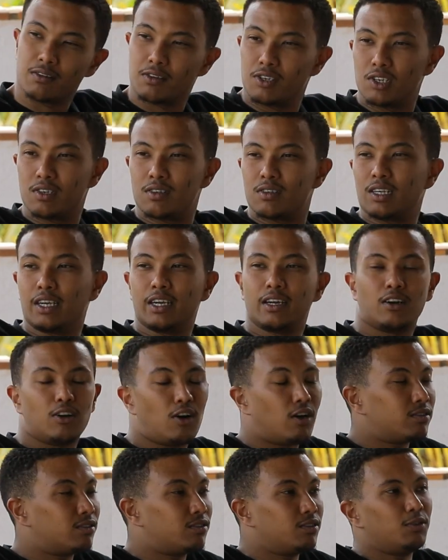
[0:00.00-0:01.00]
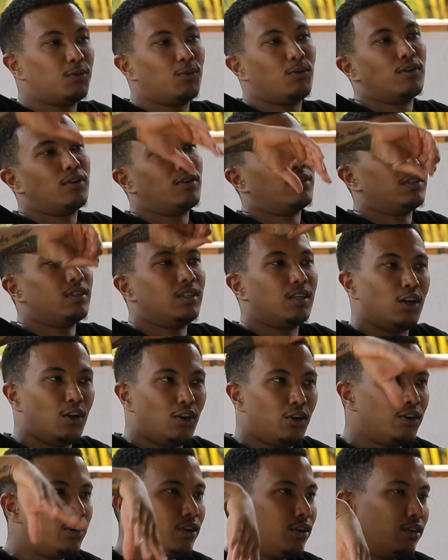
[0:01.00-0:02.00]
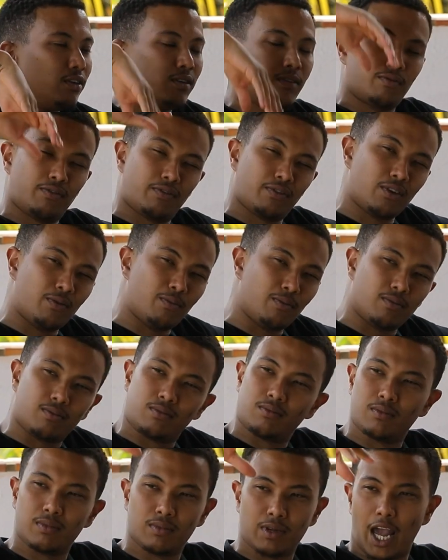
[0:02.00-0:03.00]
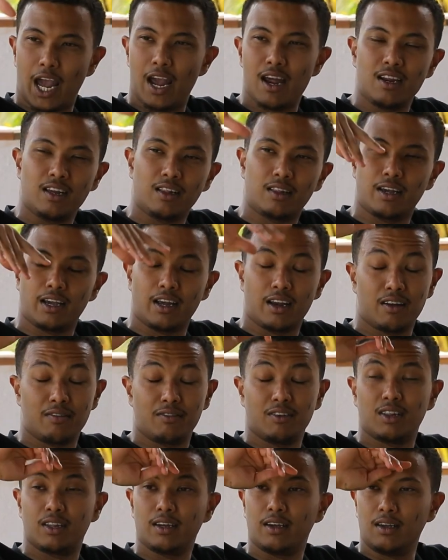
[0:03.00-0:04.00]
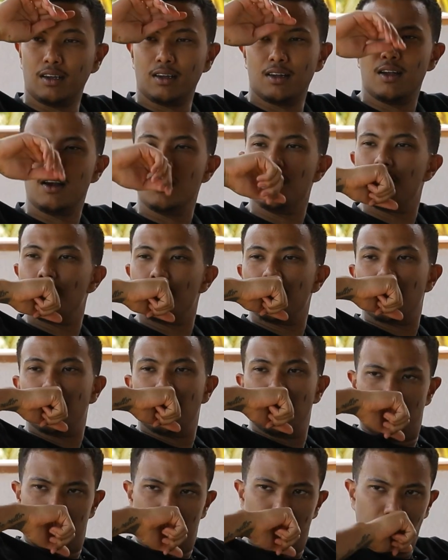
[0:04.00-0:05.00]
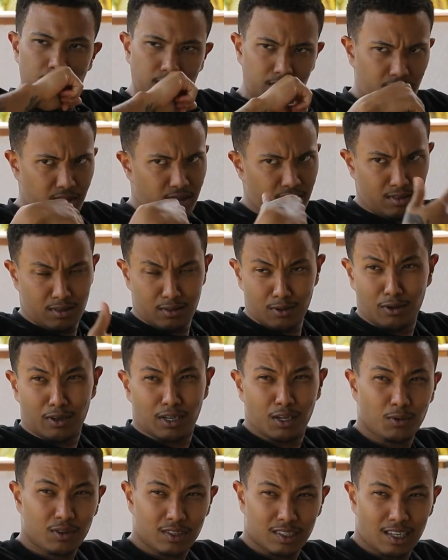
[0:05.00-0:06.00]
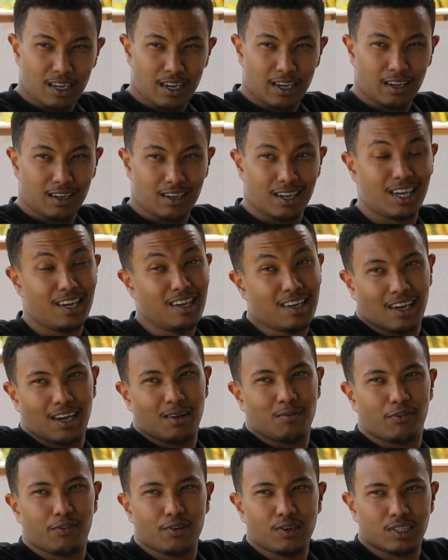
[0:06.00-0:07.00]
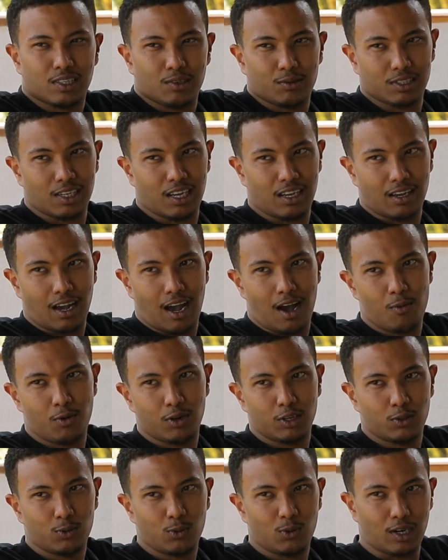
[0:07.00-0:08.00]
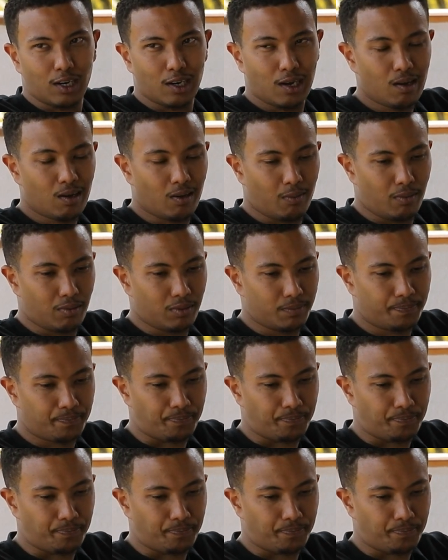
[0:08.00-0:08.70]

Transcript: just get lost in the world, learn from anything and everything. So he came first, he was like, I want to do a club.